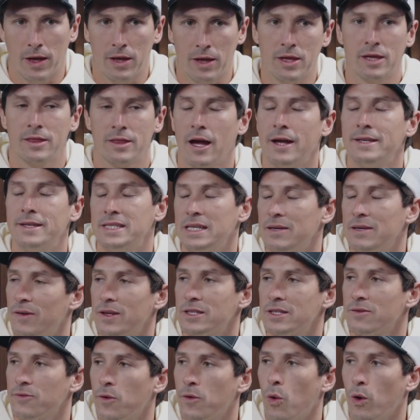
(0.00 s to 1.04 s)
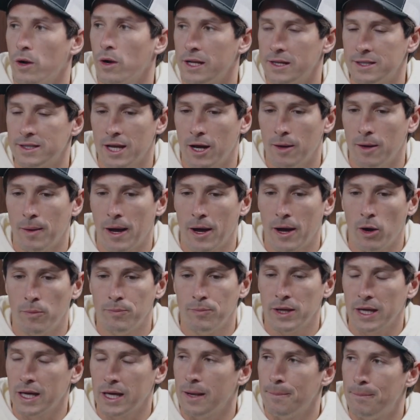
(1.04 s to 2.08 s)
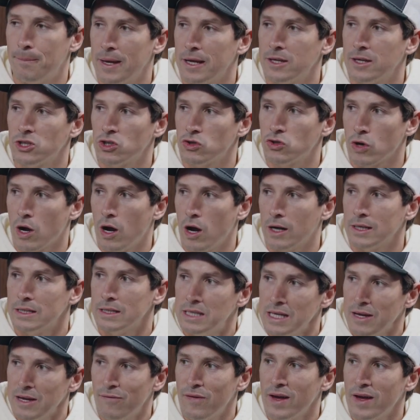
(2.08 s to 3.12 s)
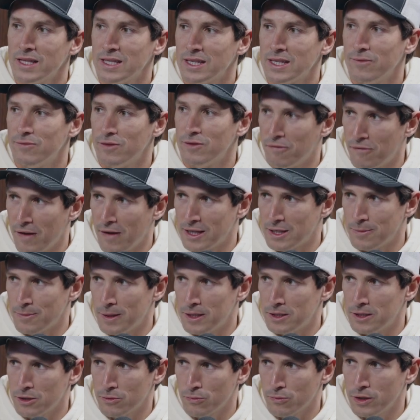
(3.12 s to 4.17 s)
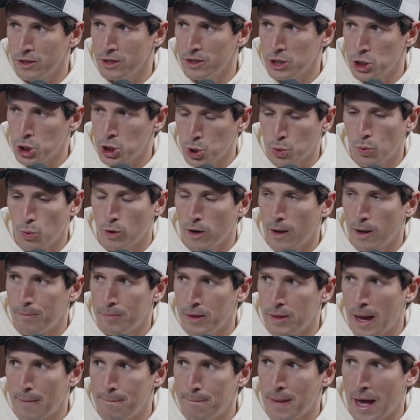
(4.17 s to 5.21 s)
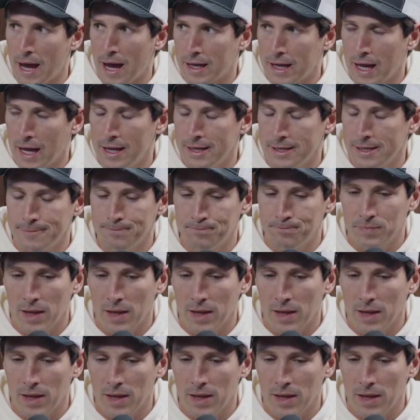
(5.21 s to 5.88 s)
I think that defensive core needs help. I hope they get a big, strong defensive defenseman to really shore up that back end.